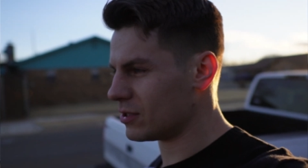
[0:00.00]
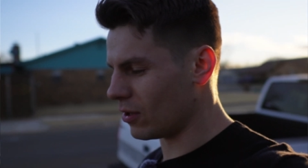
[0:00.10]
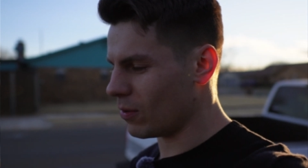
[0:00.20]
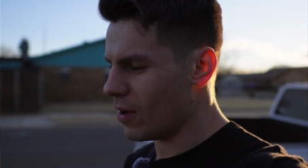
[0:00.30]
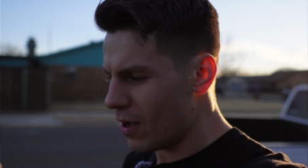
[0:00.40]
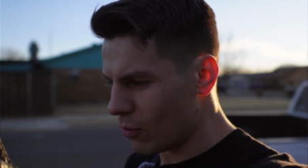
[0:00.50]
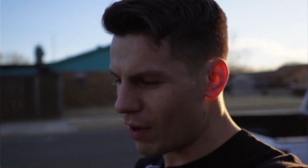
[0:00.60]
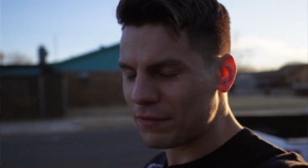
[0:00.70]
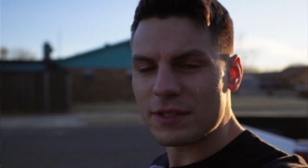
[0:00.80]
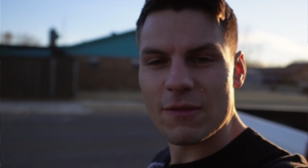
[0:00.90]
So
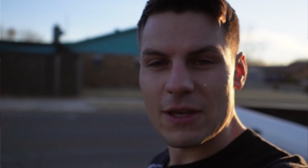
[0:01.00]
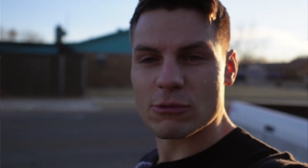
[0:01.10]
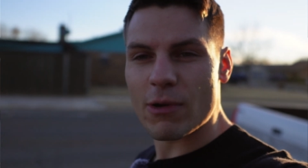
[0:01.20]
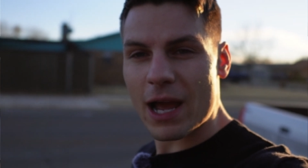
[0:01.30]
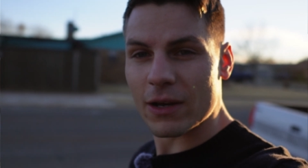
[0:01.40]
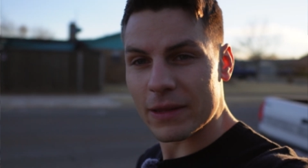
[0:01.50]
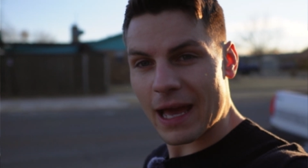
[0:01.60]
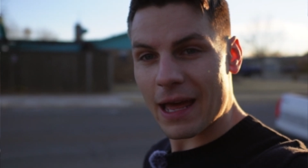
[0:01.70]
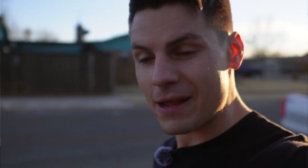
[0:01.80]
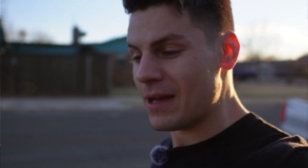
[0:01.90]
we'll have to see if he's right on
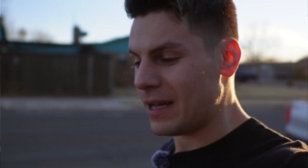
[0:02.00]
that.